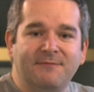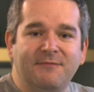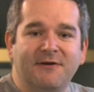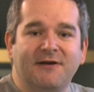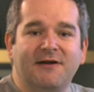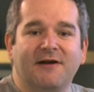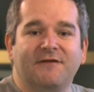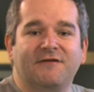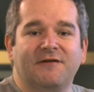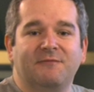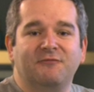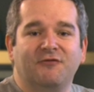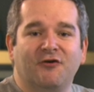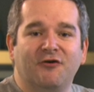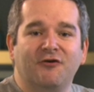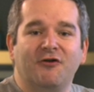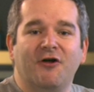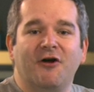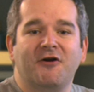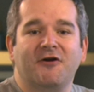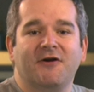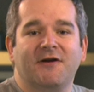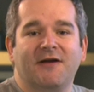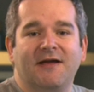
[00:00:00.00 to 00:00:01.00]
because I'm no
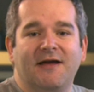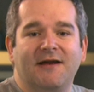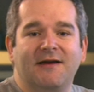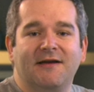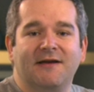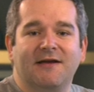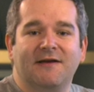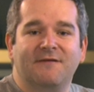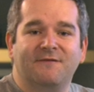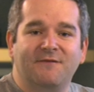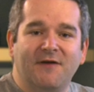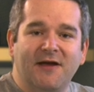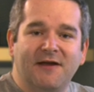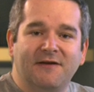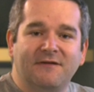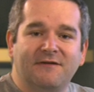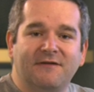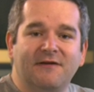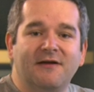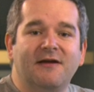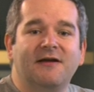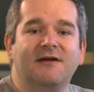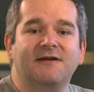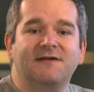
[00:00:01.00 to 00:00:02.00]
longer getting
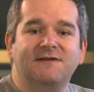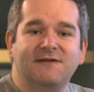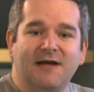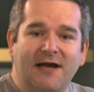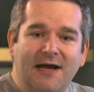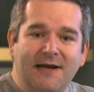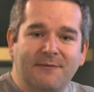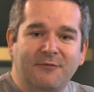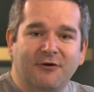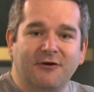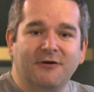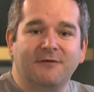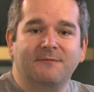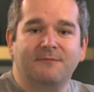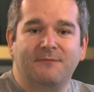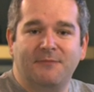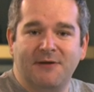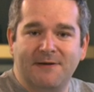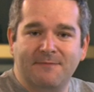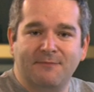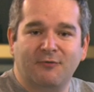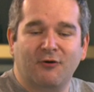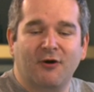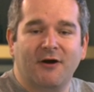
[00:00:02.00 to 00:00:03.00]
events timer
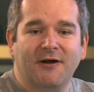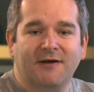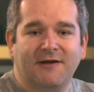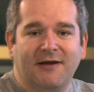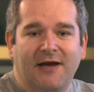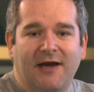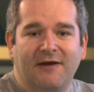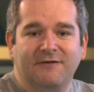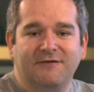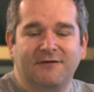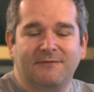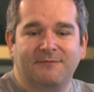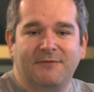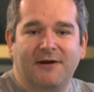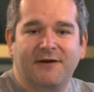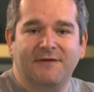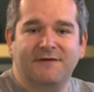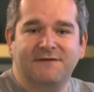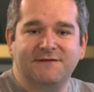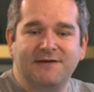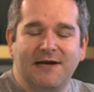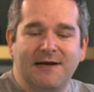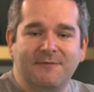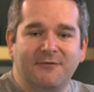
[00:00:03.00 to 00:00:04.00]
being broadcasted by
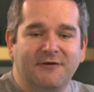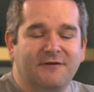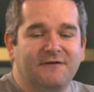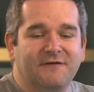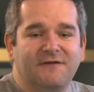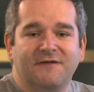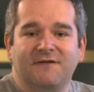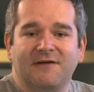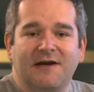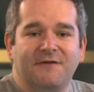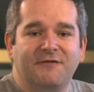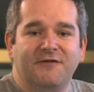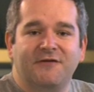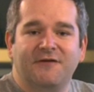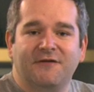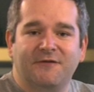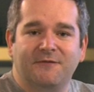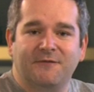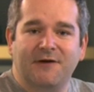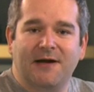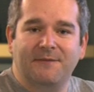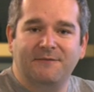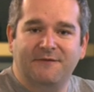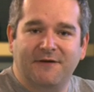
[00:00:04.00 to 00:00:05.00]
the timer since
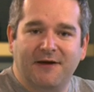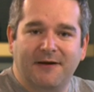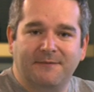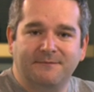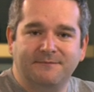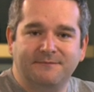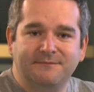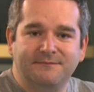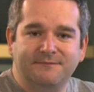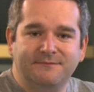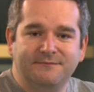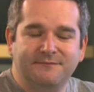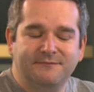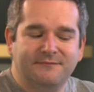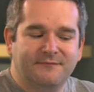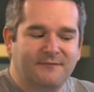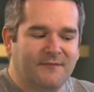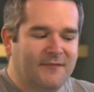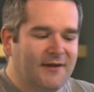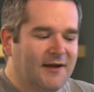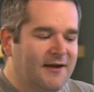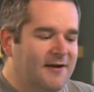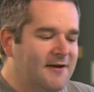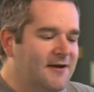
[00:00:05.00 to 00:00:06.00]
everything's wrapped up.
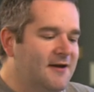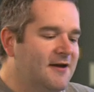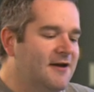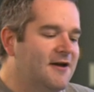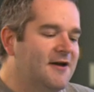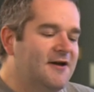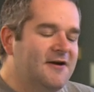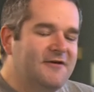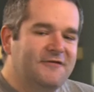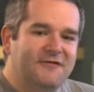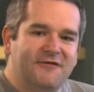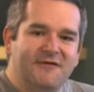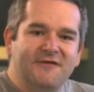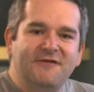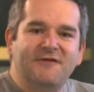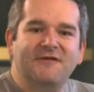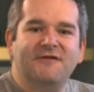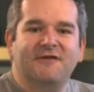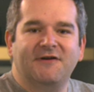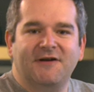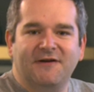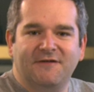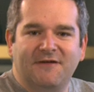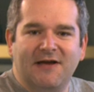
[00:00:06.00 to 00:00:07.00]
So this
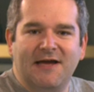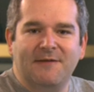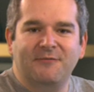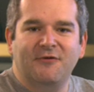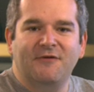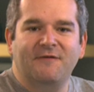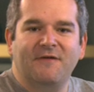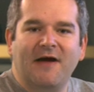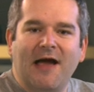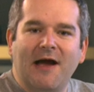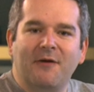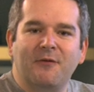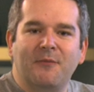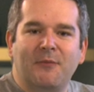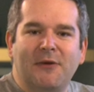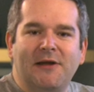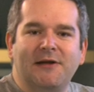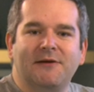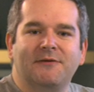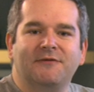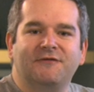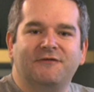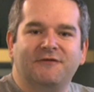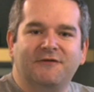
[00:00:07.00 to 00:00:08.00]
is an example of how we'd be
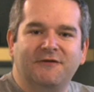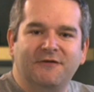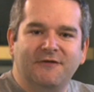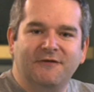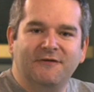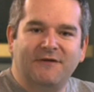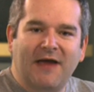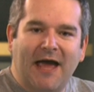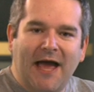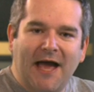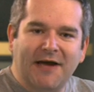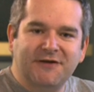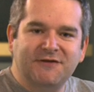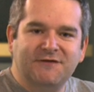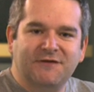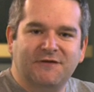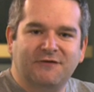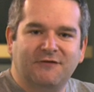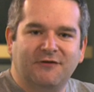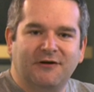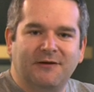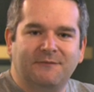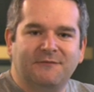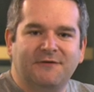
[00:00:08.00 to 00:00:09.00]
able to use
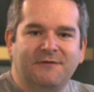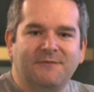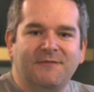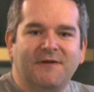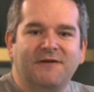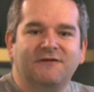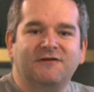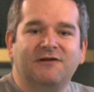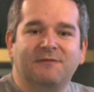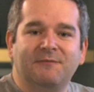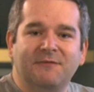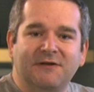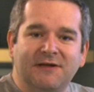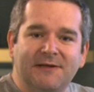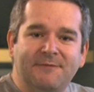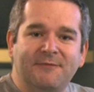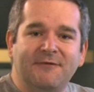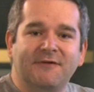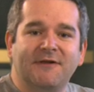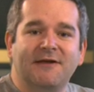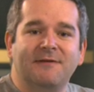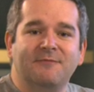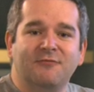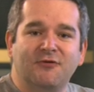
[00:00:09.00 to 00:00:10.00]
ActionScript to
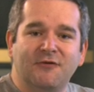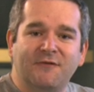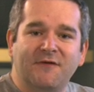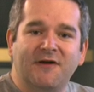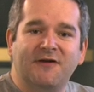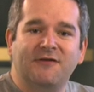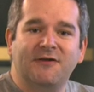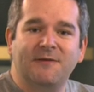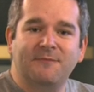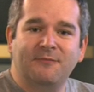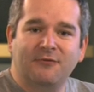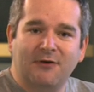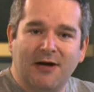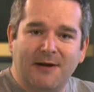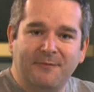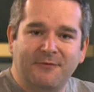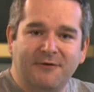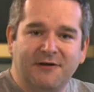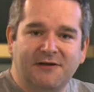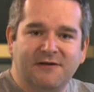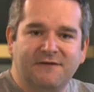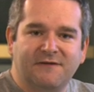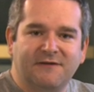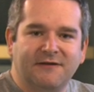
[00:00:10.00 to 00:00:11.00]
manipulate movie clip
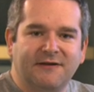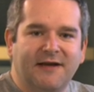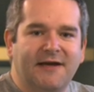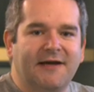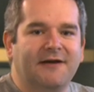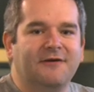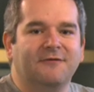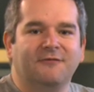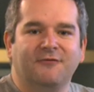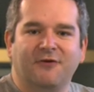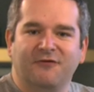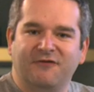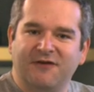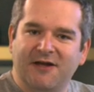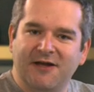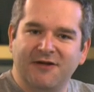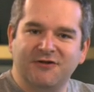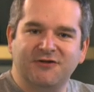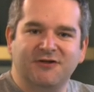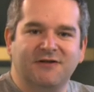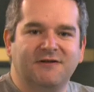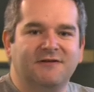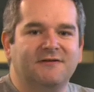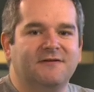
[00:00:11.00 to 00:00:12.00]
properties like
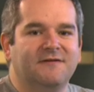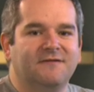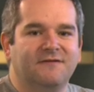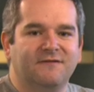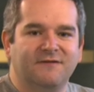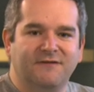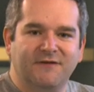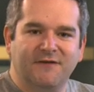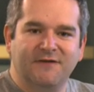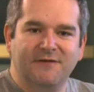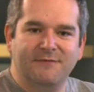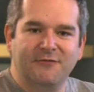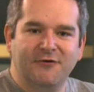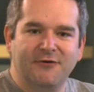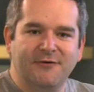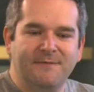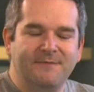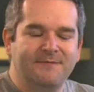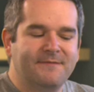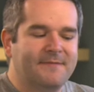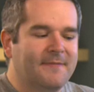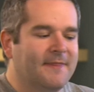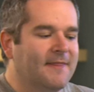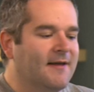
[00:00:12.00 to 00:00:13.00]
rotation, visible,